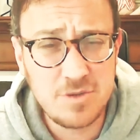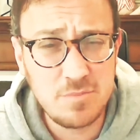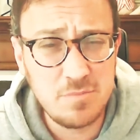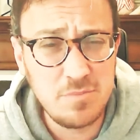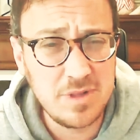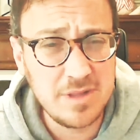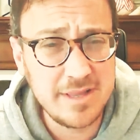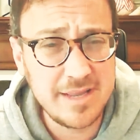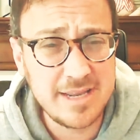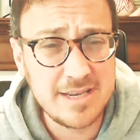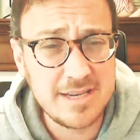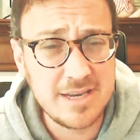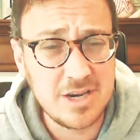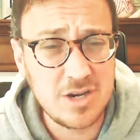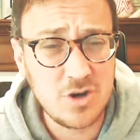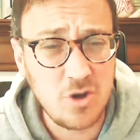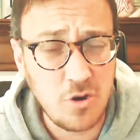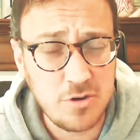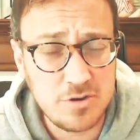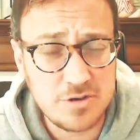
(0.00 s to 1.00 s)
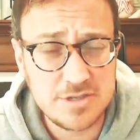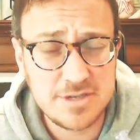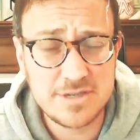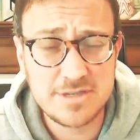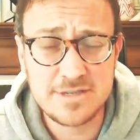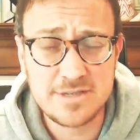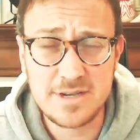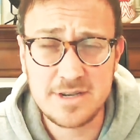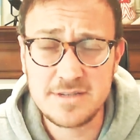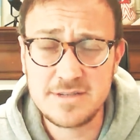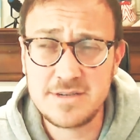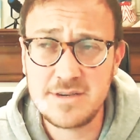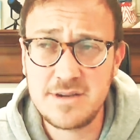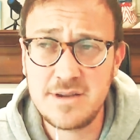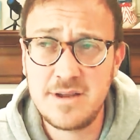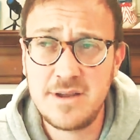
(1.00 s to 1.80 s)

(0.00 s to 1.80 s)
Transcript: a malignant narcissist,